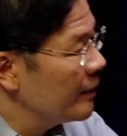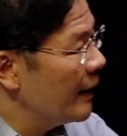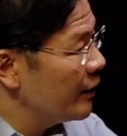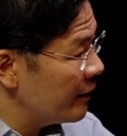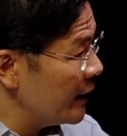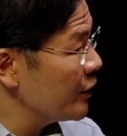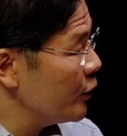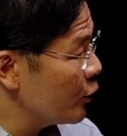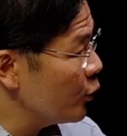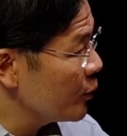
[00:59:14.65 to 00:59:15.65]
address
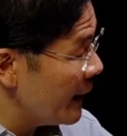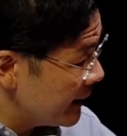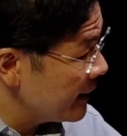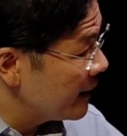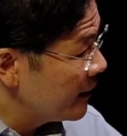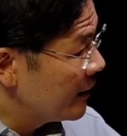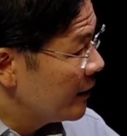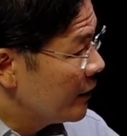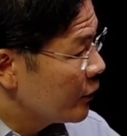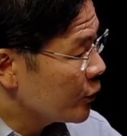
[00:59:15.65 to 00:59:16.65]
issues better.
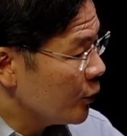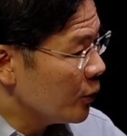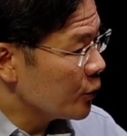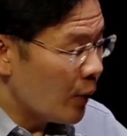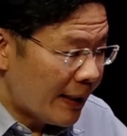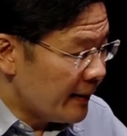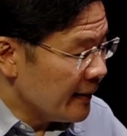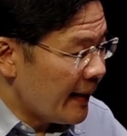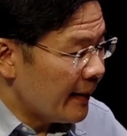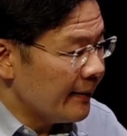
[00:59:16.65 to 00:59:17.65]
So I
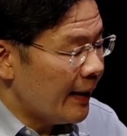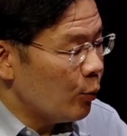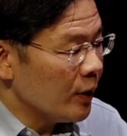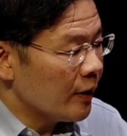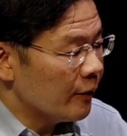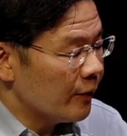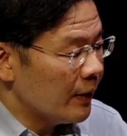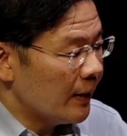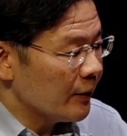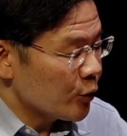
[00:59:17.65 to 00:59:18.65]
think that network
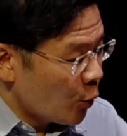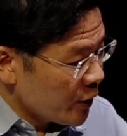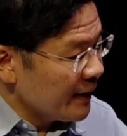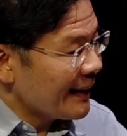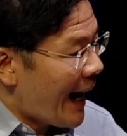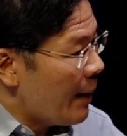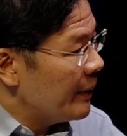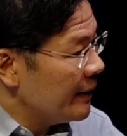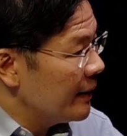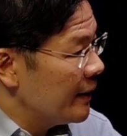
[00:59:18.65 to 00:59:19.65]
of social
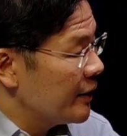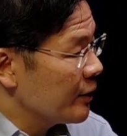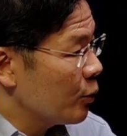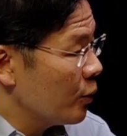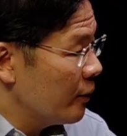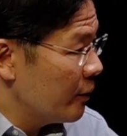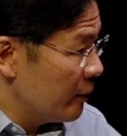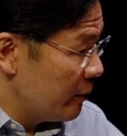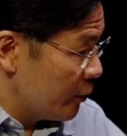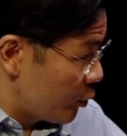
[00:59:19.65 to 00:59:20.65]
capital is
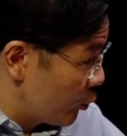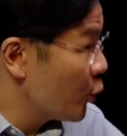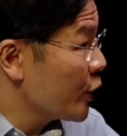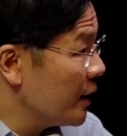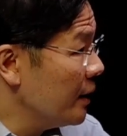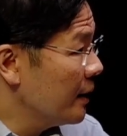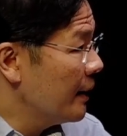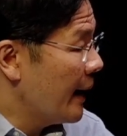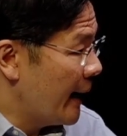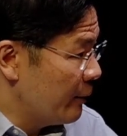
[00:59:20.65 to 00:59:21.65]
crucial,
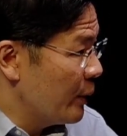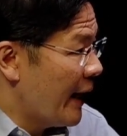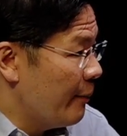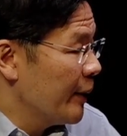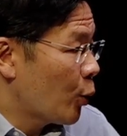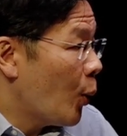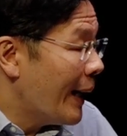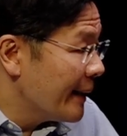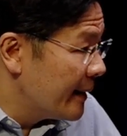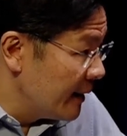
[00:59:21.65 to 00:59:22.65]
and we have been
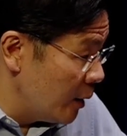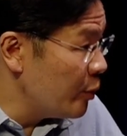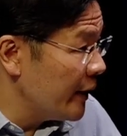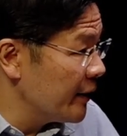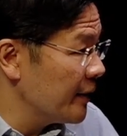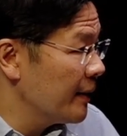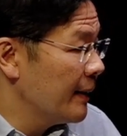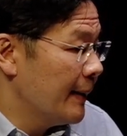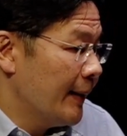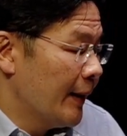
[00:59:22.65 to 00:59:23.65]
quite deliberate
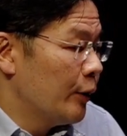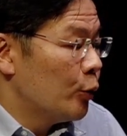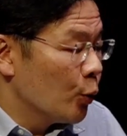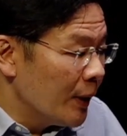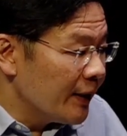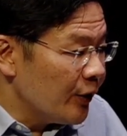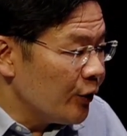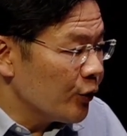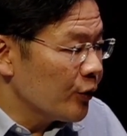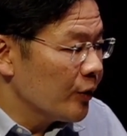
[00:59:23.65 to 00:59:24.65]
in doing
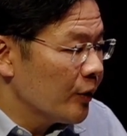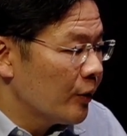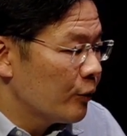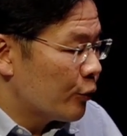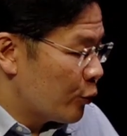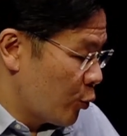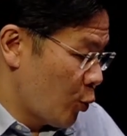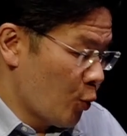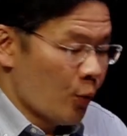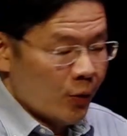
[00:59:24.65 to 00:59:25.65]
this
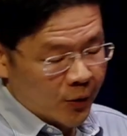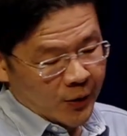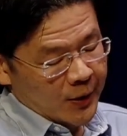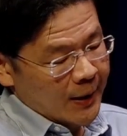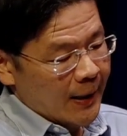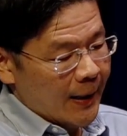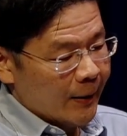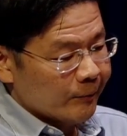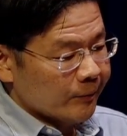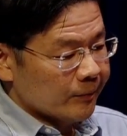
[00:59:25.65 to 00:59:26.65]
through
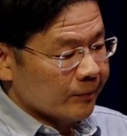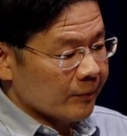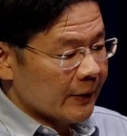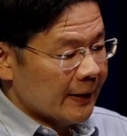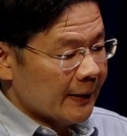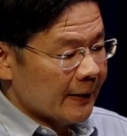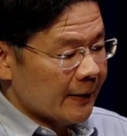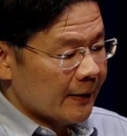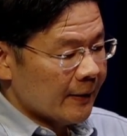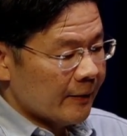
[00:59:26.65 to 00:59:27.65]
the
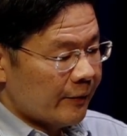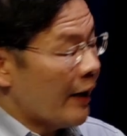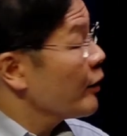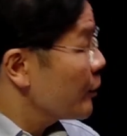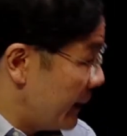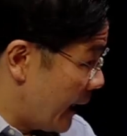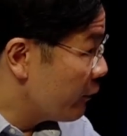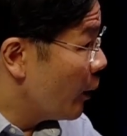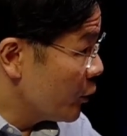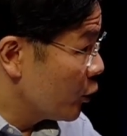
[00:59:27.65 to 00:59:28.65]
various
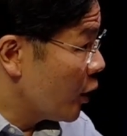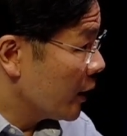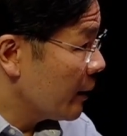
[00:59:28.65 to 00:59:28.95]
platforms you talked